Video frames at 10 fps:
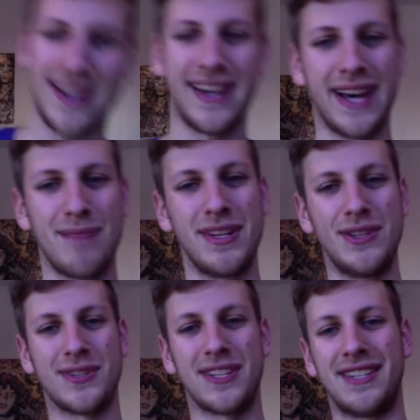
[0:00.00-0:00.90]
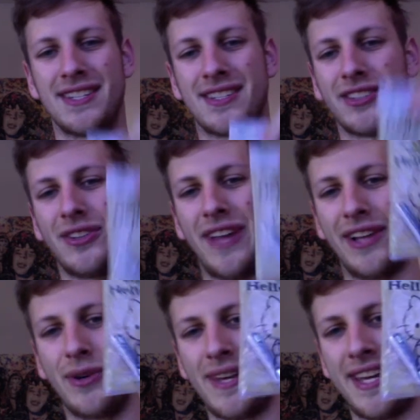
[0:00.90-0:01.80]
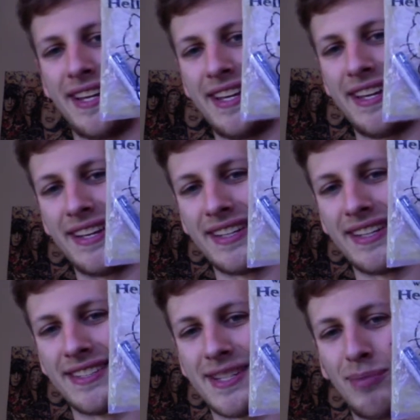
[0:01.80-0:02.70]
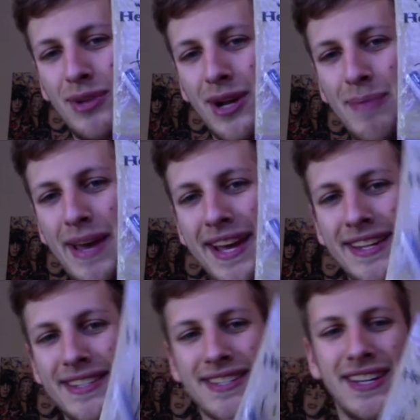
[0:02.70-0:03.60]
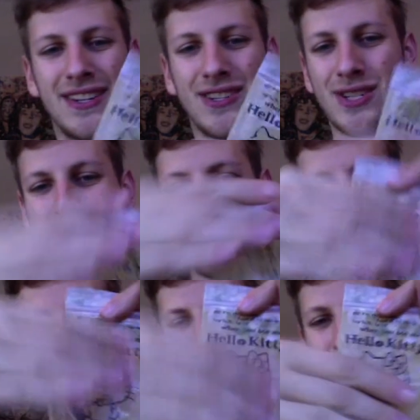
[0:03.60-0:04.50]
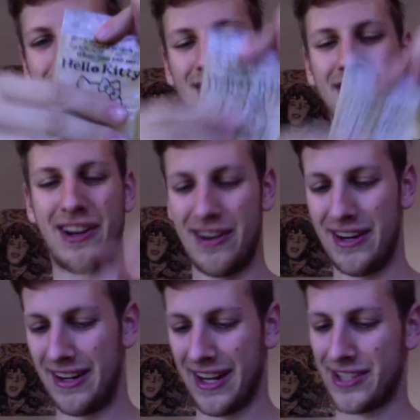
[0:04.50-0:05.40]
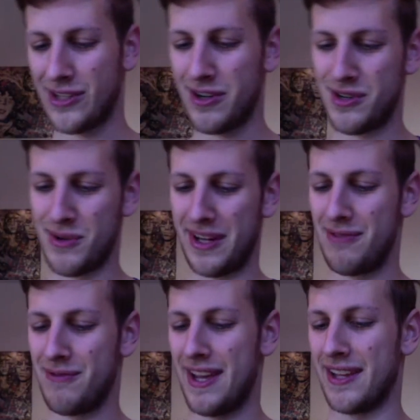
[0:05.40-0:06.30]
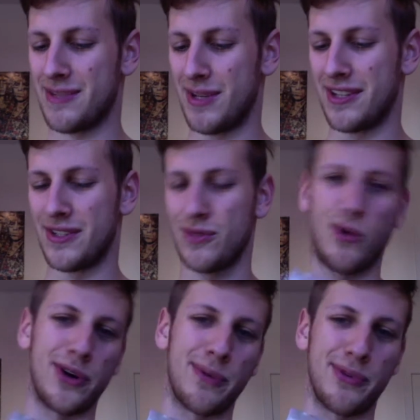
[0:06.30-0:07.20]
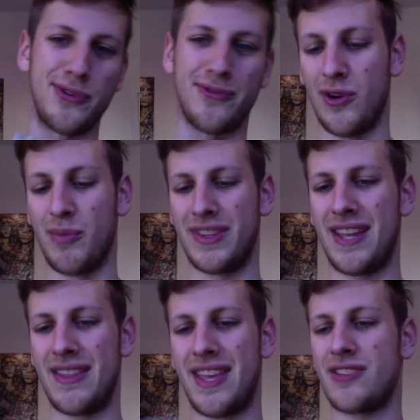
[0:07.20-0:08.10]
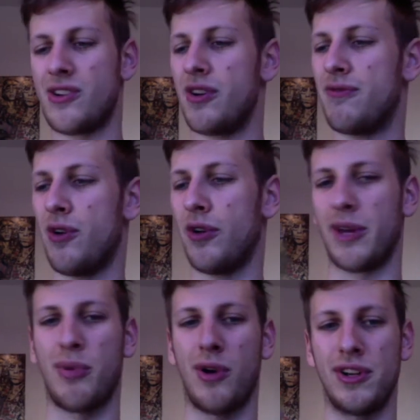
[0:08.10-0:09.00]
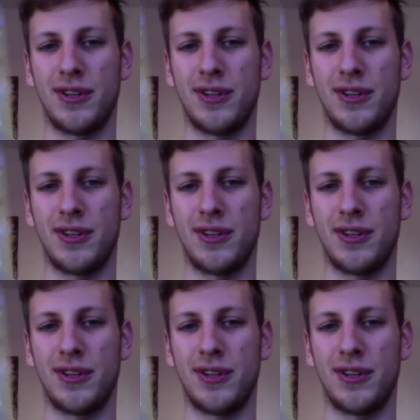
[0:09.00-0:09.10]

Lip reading: I'd been using these little Hello Kitty Ziploc bags just to put my cards in there. I started doing it in Vegas because it's waterproof, but they started falling apart.